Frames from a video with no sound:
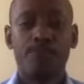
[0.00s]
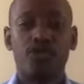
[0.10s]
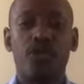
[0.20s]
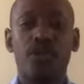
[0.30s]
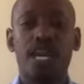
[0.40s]

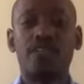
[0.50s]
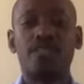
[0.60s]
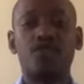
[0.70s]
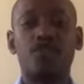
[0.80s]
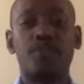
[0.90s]
Now, I realize
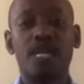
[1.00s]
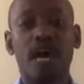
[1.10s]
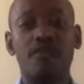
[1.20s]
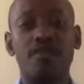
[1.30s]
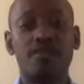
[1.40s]
that we've been
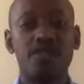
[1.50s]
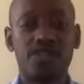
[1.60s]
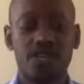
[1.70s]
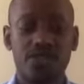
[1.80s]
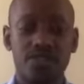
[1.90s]
having these
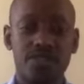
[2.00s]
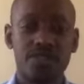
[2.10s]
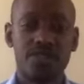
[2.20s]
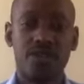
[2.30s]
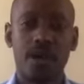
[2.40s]

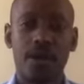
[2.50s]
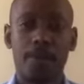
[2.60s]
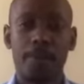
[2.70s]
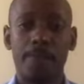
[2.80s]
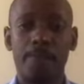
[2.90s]
sessions
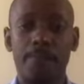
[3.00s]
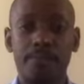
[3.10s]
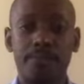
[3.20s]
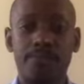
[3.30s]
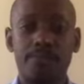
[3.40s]

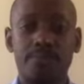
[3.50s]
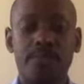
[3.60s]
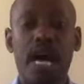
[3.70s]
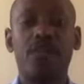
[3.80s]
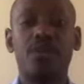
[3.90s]

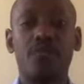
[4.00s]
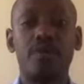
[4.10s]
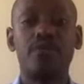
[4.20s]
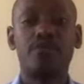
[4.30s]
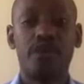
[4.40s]
and they have
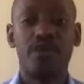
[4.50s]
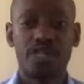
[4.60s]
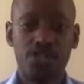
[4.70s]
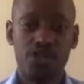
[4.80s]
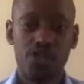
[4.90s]
been very
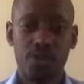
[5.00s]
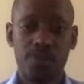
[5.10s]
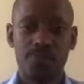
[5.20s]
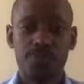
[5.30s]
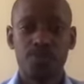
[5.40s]
intentional.
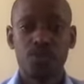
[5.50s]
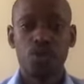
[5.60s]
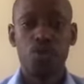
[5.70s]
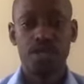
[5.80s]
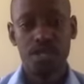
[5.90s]

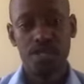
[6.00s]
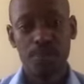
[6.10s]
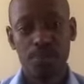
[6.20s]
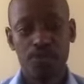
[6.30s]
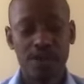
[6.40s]
We did the
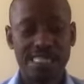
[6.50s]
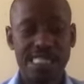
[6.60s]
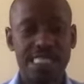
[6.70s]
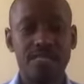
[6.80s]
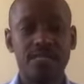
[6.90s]
bull
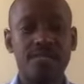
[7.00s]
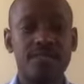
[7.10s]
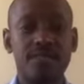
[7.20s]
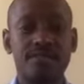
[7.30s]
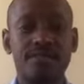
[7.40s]
fattening.
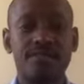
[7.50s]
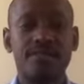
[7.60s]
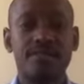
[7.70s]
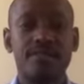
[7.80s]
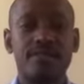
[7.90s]

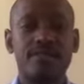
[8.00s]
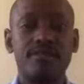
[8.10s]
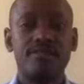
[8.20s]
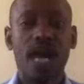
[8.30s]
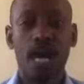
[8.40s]

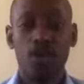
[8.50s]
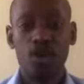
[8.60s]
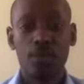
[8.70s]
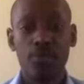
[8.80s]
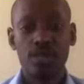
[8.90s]
I know
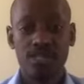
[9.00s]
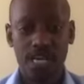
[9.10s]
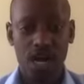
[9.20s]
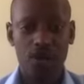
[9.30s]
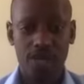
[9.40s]
a bull is a
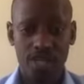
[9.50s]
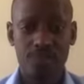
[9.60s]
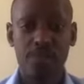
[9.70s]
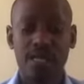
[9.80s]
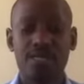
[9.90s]
cow, yes,
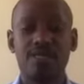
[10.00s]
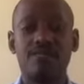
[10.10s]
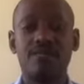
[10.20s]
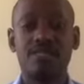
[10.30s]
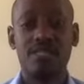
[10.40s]
but
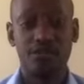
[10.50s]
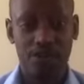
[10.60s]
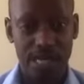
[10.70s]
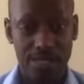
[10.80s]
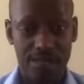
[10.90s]
it's
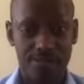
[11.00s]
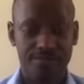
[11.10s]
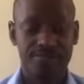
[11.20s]
different.